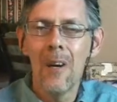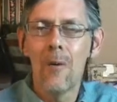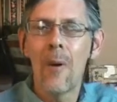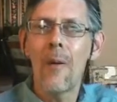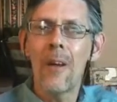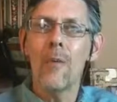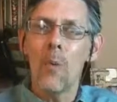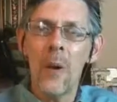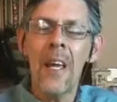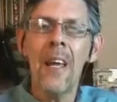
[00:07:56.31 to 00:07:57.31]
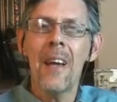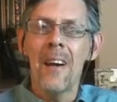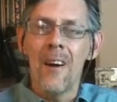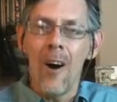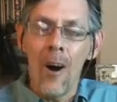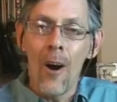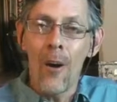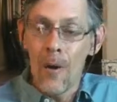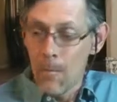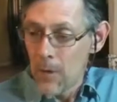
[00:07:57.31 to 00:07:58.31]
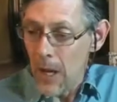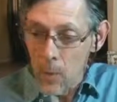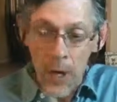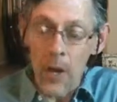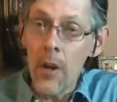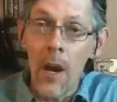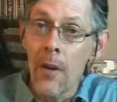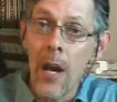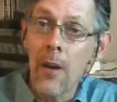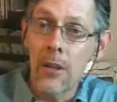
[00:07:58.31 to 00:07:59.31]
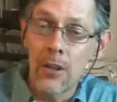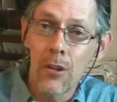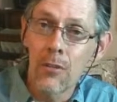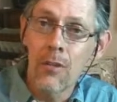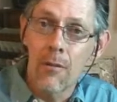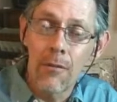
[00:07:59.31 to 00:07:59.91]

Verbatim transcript: wherein we are we are not now the children of